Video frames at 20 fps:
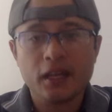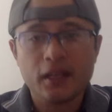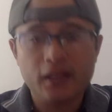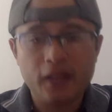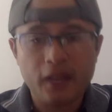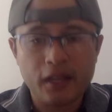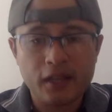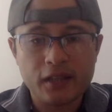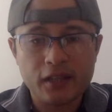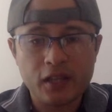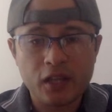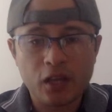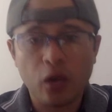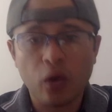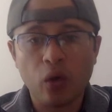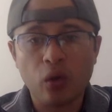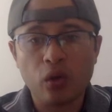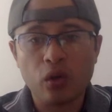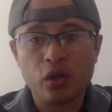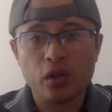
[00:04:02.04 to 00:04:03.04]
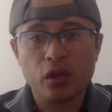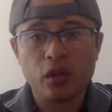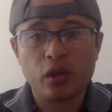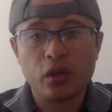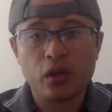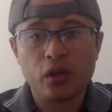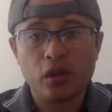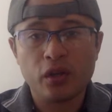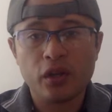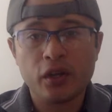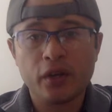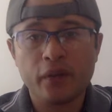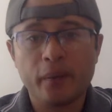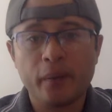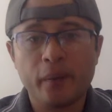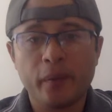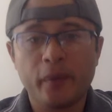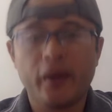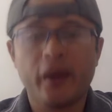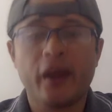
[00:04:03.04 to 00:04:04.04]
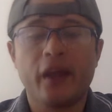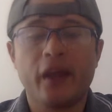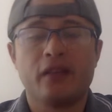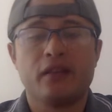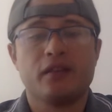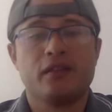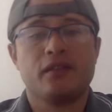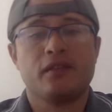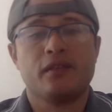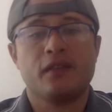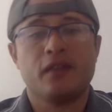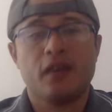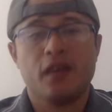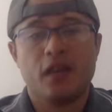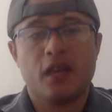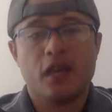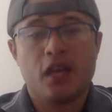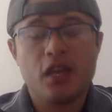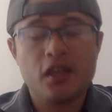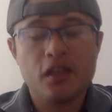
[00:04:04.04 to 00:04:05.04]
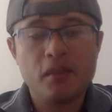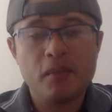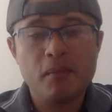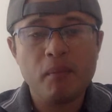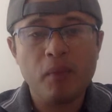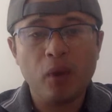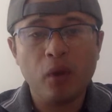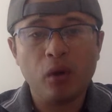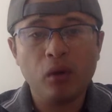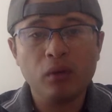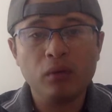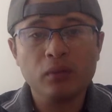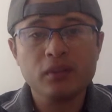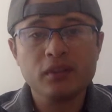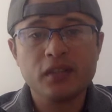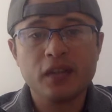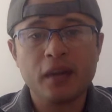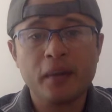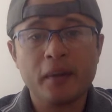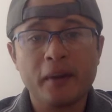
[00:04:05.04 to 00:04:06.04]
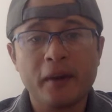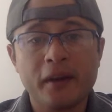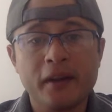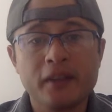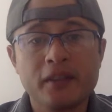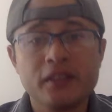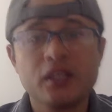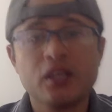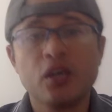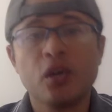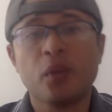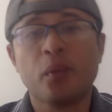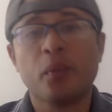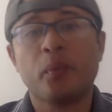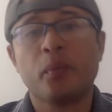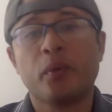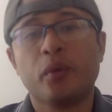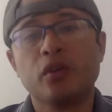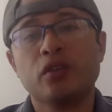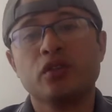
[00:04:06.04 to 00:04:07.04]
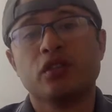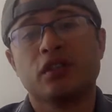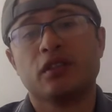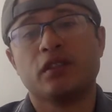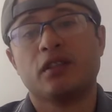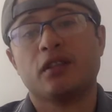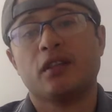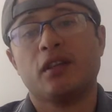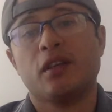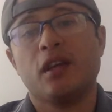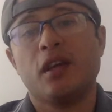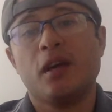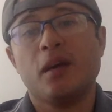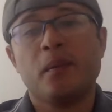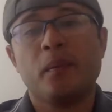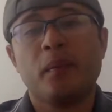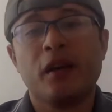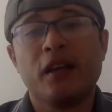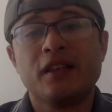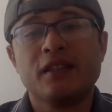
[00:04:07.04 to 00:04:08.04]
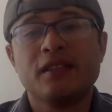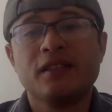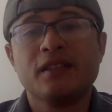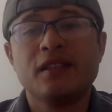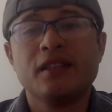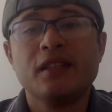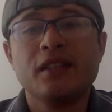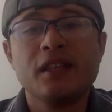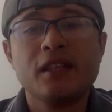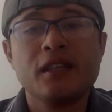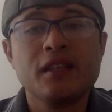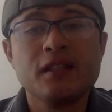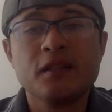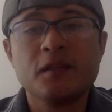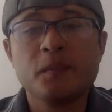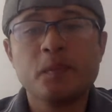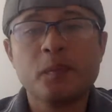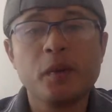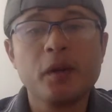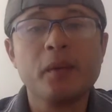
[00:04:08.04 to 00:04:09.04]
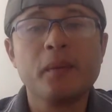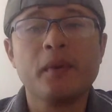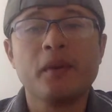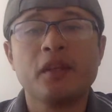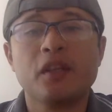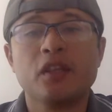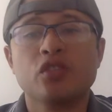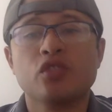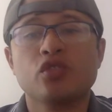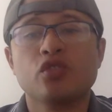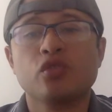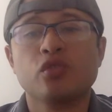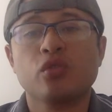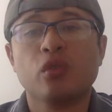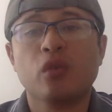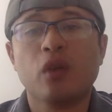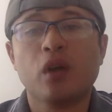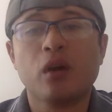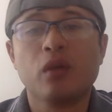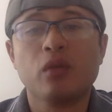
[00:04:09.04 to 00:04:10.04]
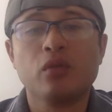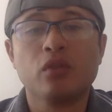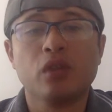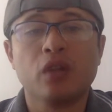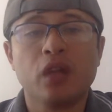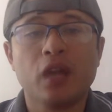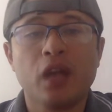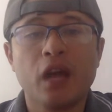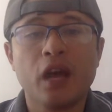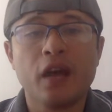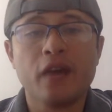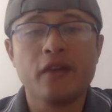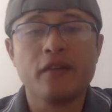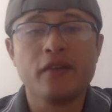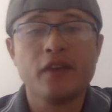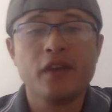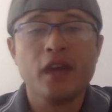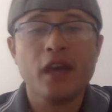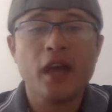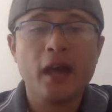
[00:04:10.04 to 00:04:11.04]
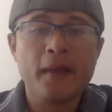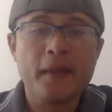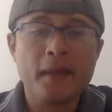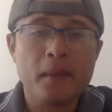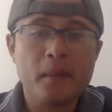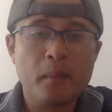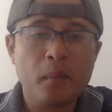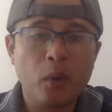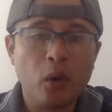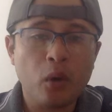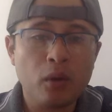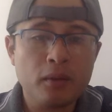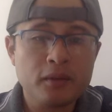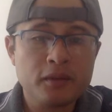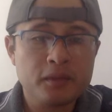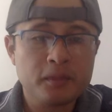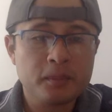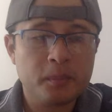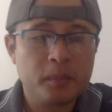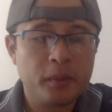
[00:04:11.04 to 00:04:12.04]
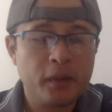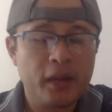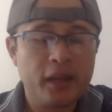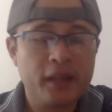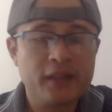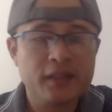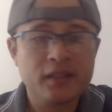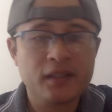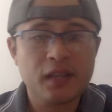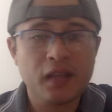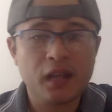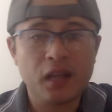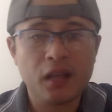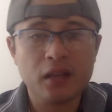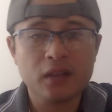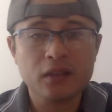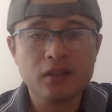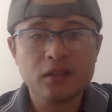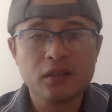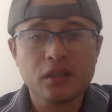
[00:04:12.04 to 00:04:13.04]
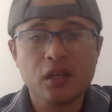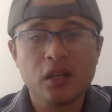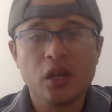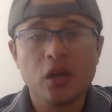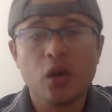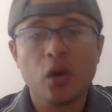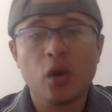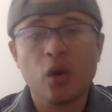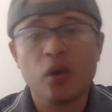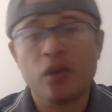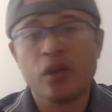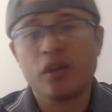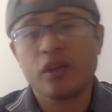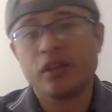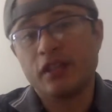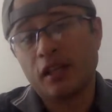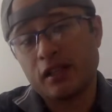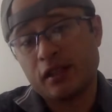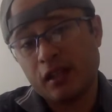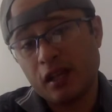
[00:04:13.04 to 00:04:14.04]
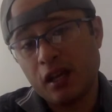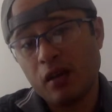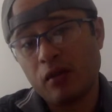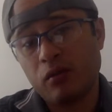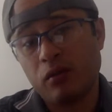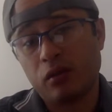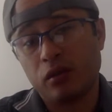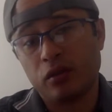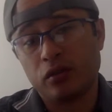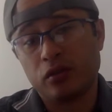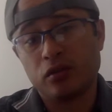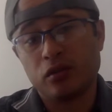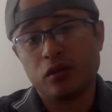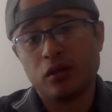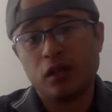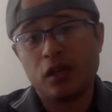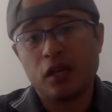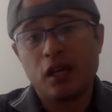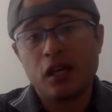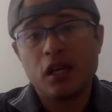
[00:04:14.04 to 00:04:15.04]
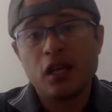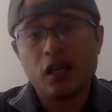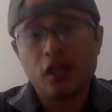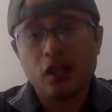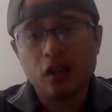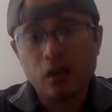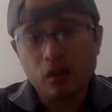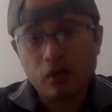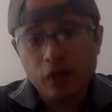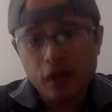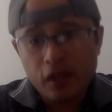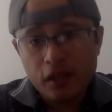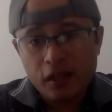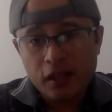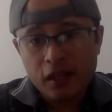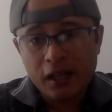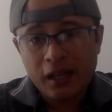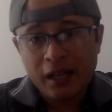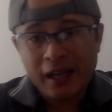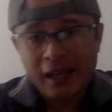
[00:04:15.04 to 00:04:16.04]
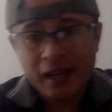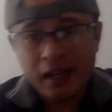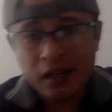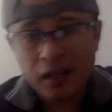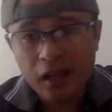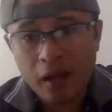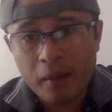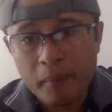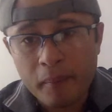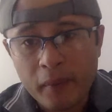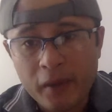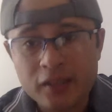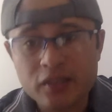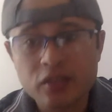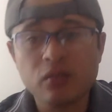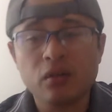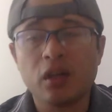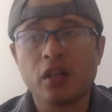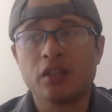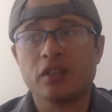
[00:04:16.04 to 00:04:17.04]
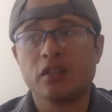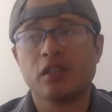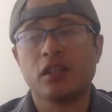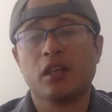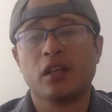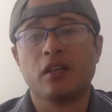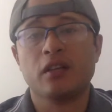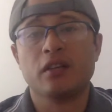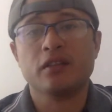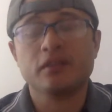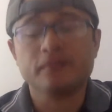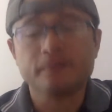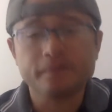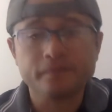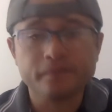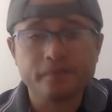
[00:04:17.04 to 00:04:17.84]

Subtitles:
than the older brains. It involves a variety of processes. Plasticity is permanent throughout life and involves brain cells other than neurons, including glial and vascular cells.